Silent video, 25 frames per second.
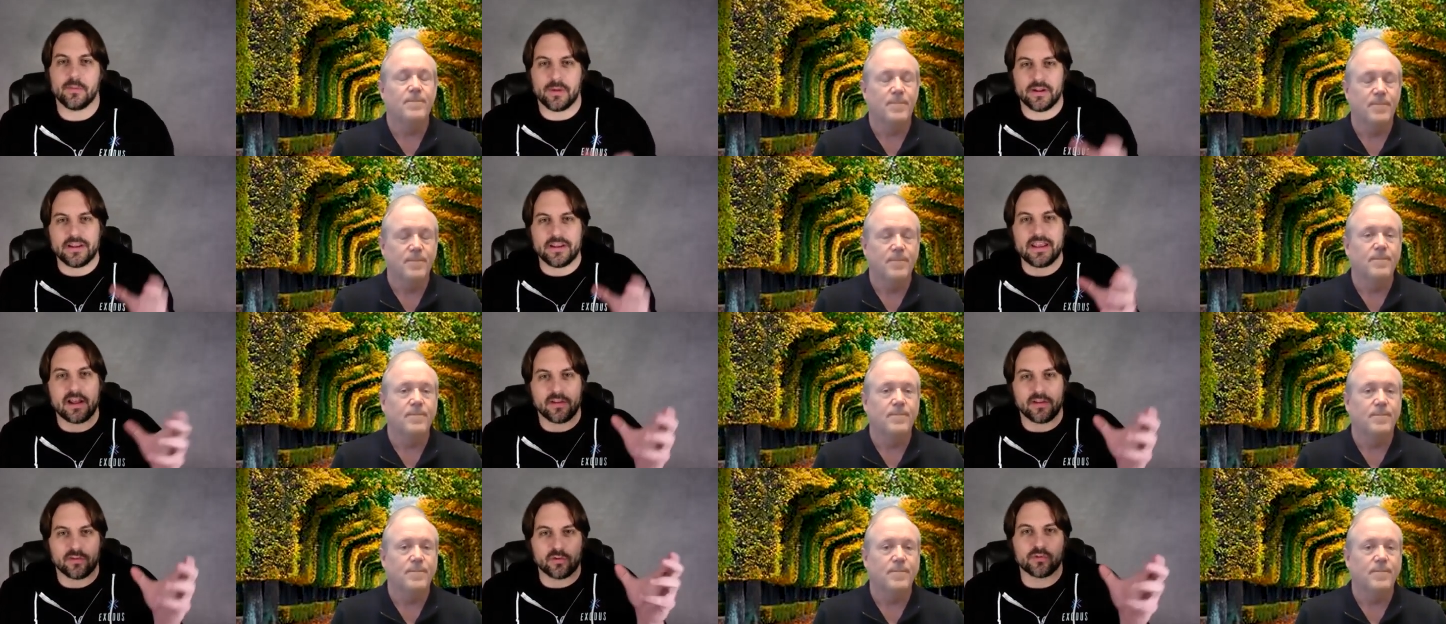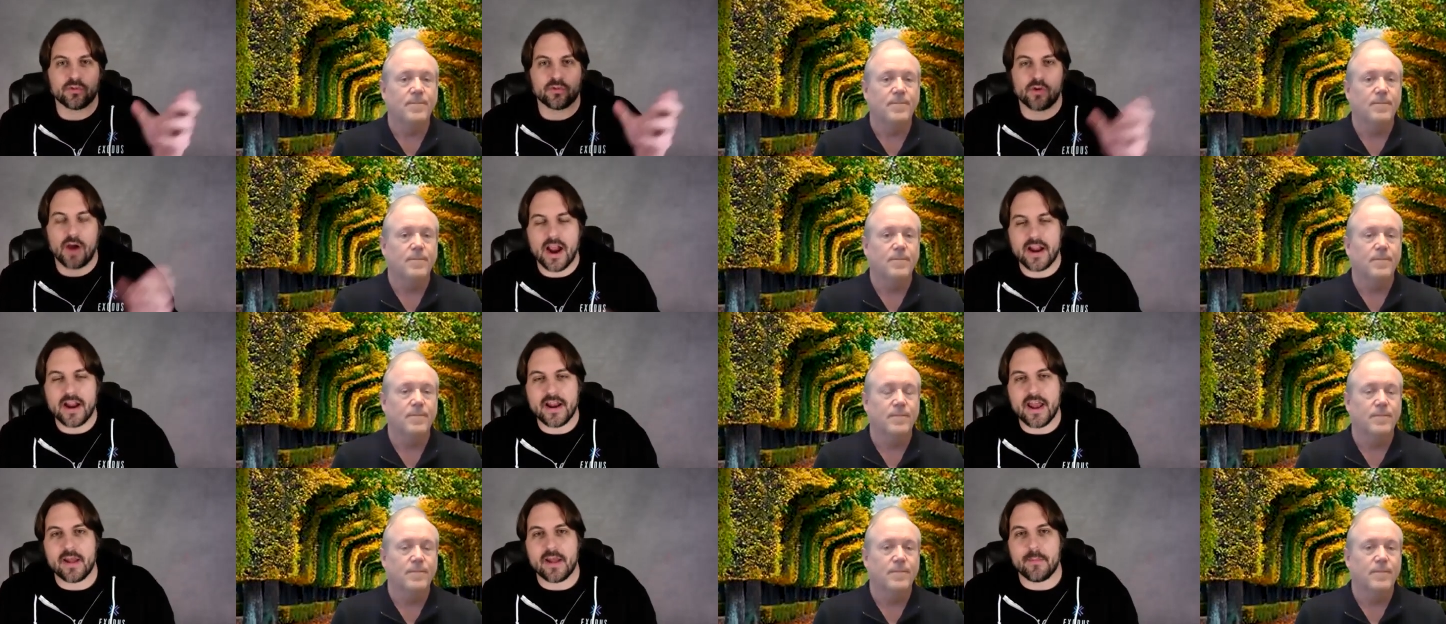Speaker 1: But, but yeah, so
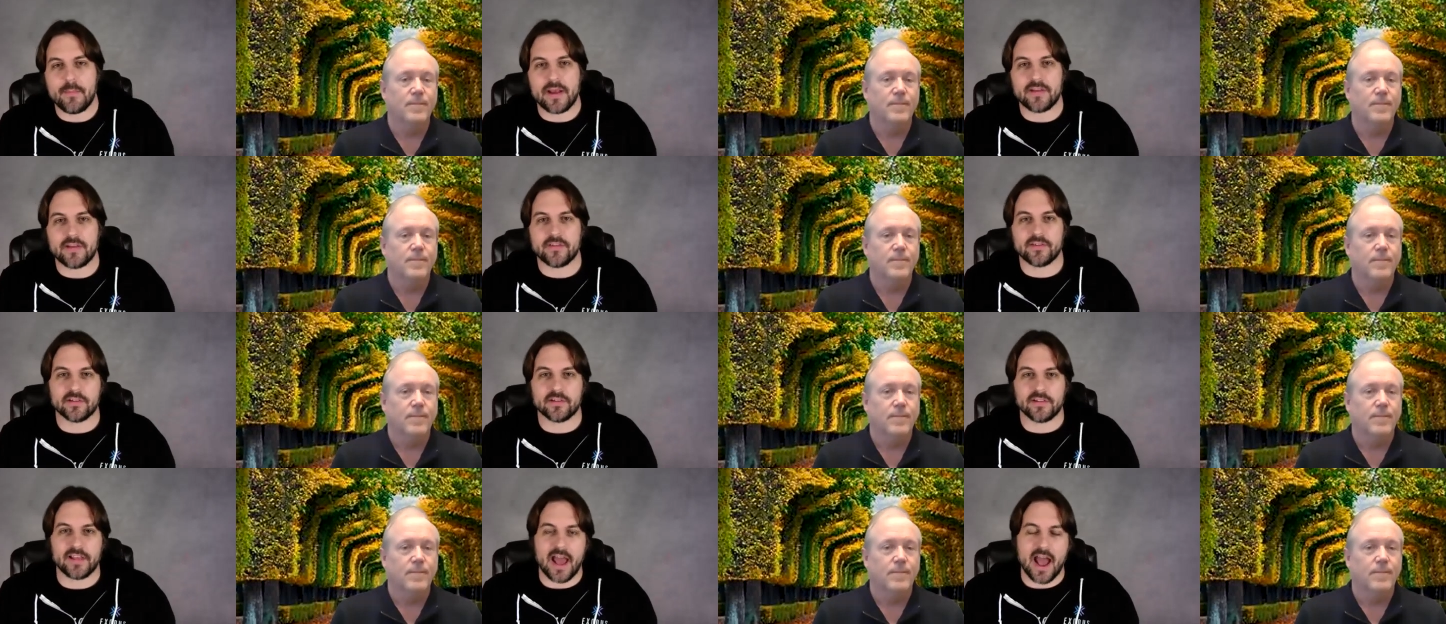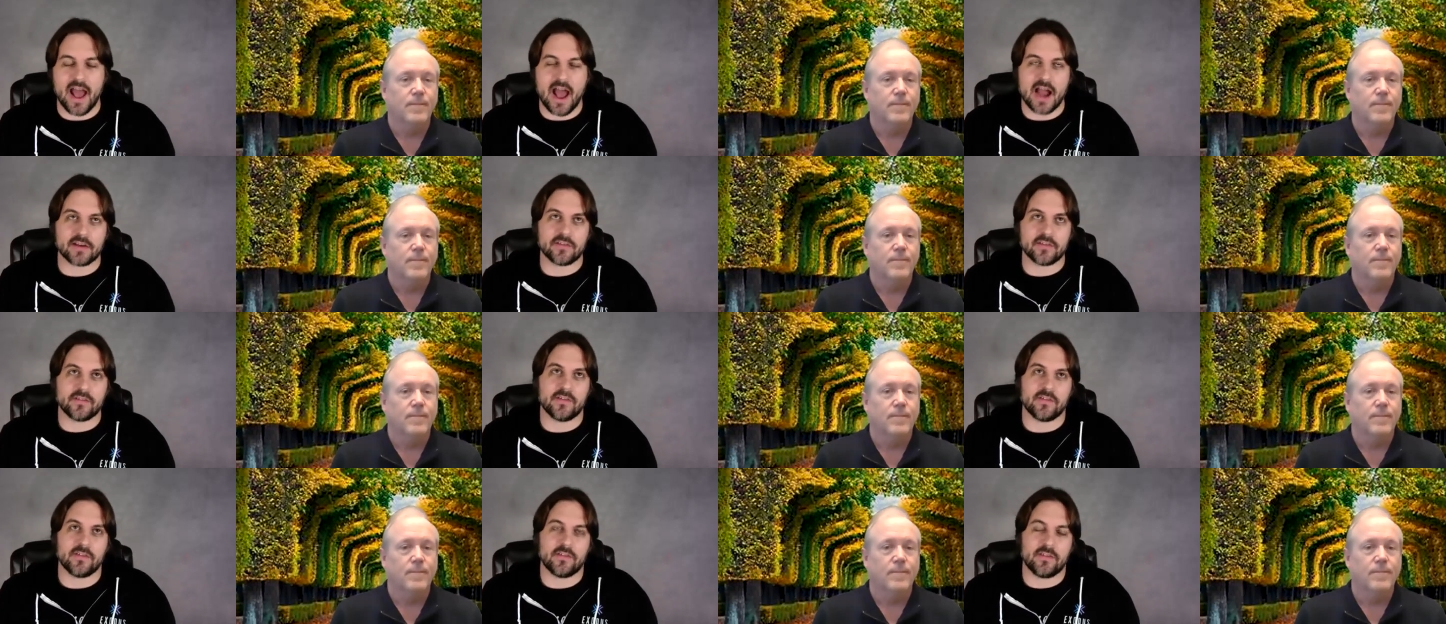Trinet basically
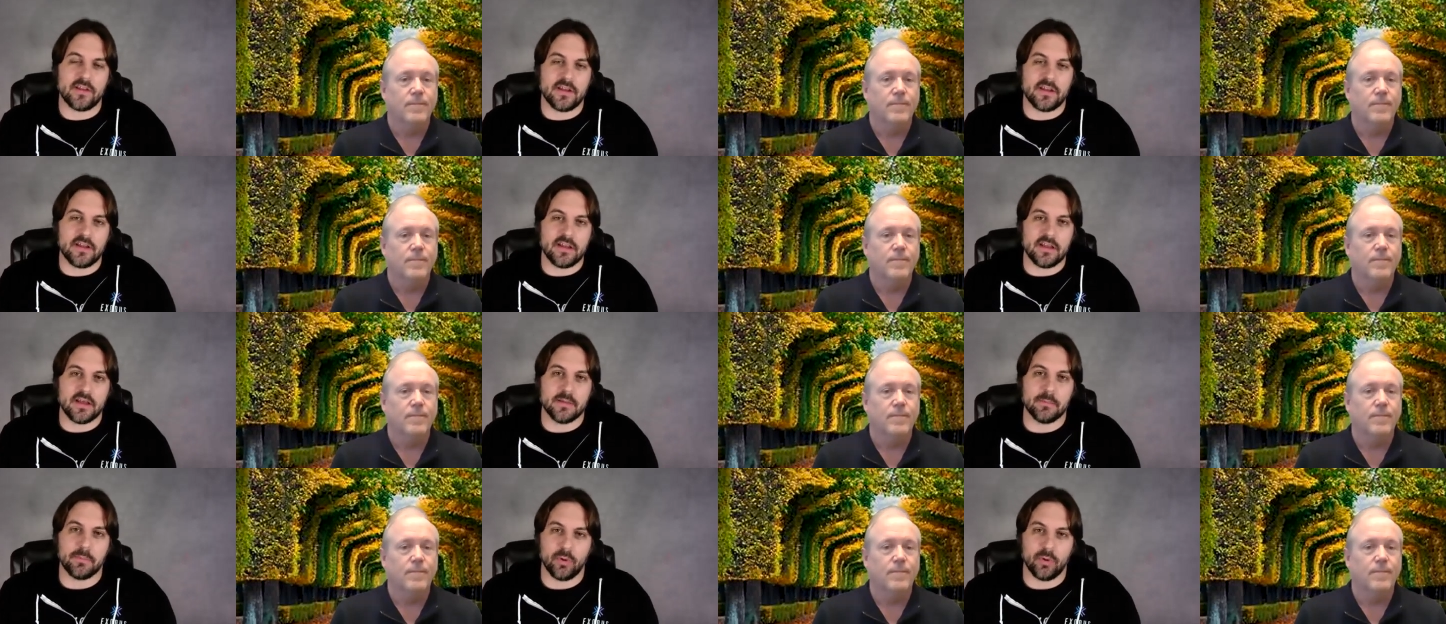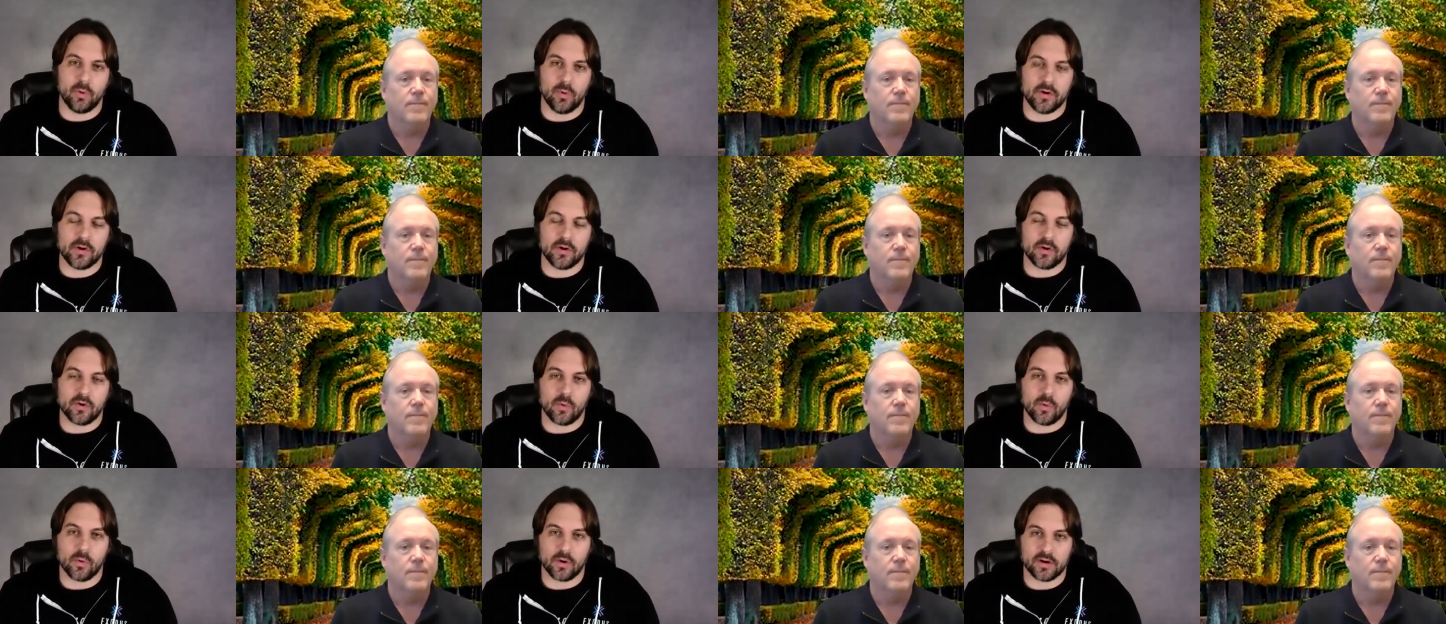acts as the
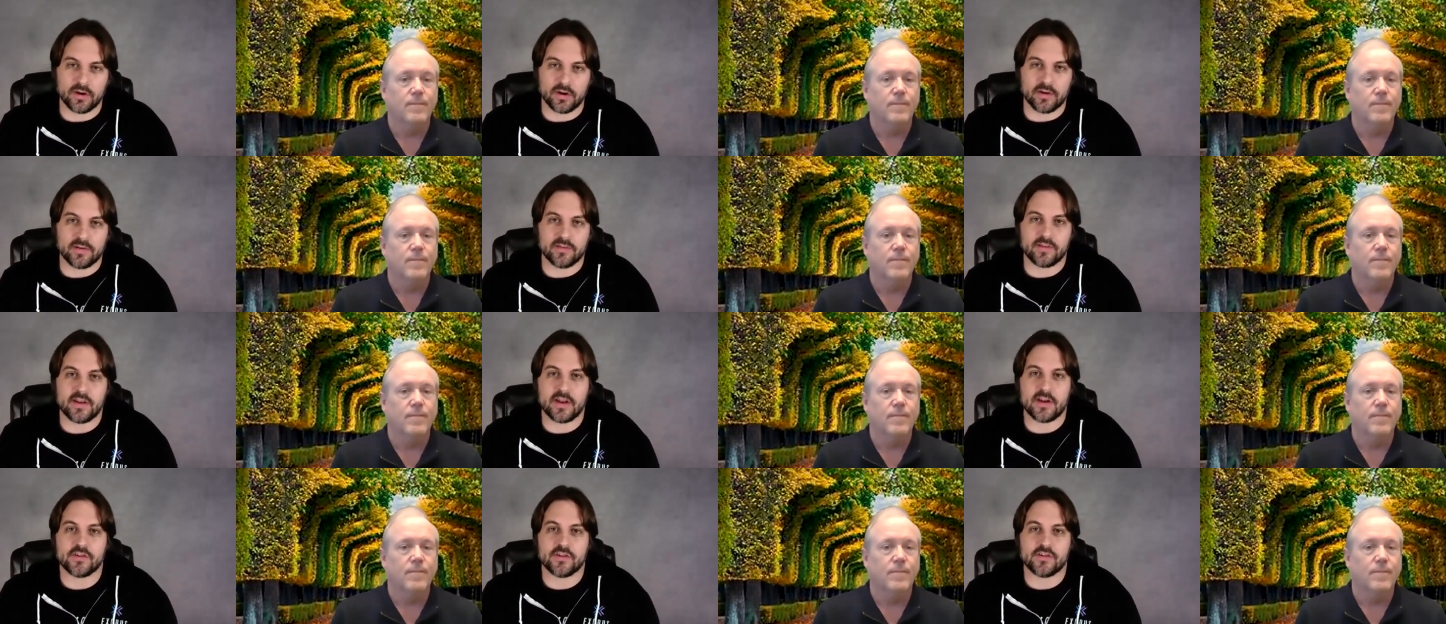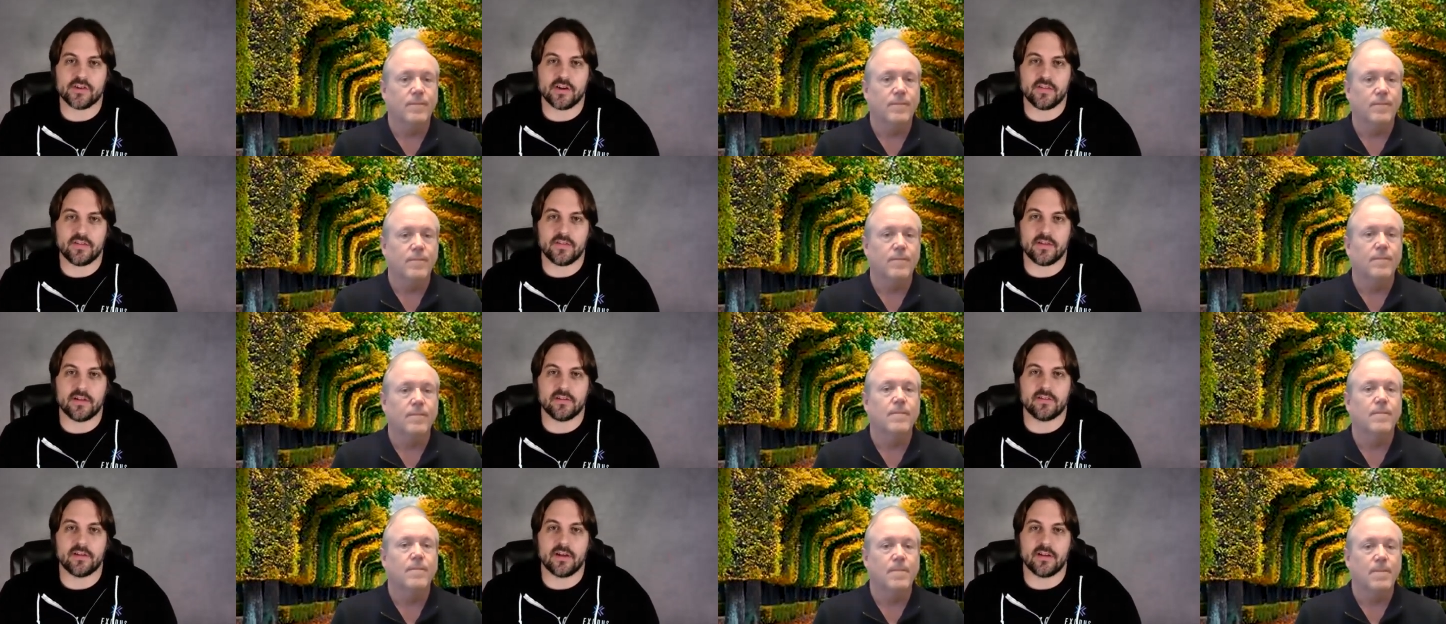employer
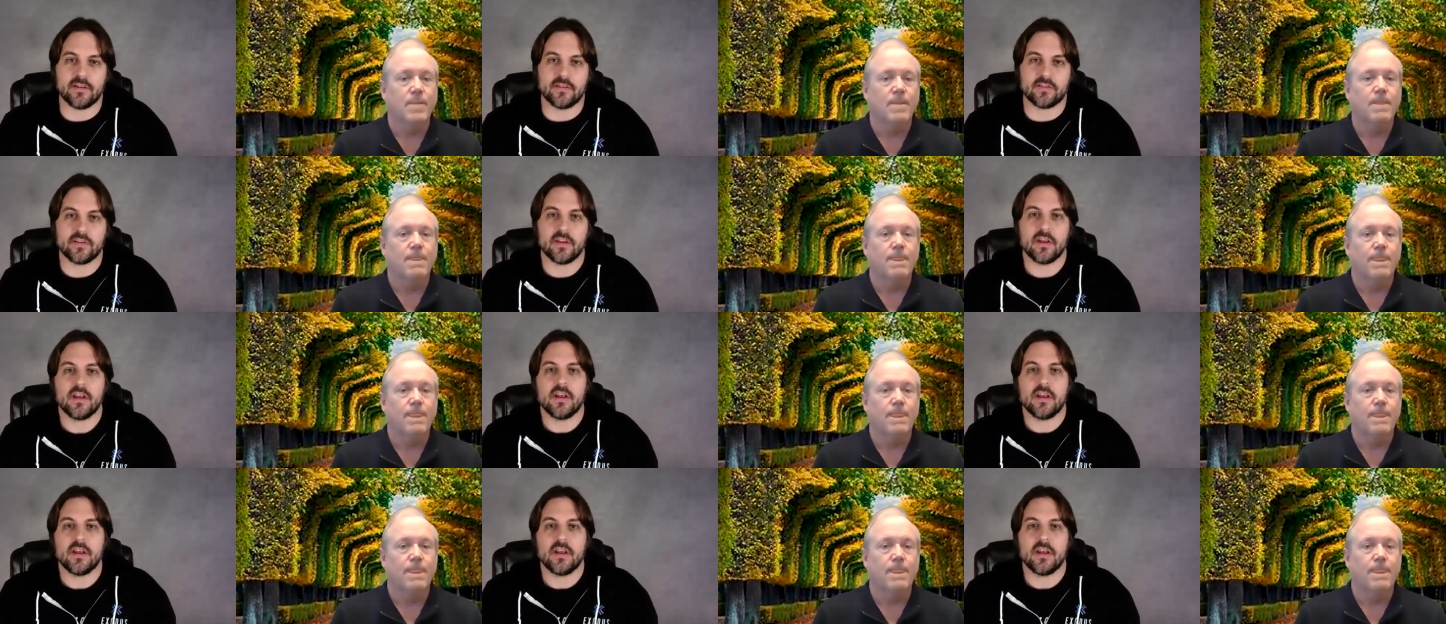organization that does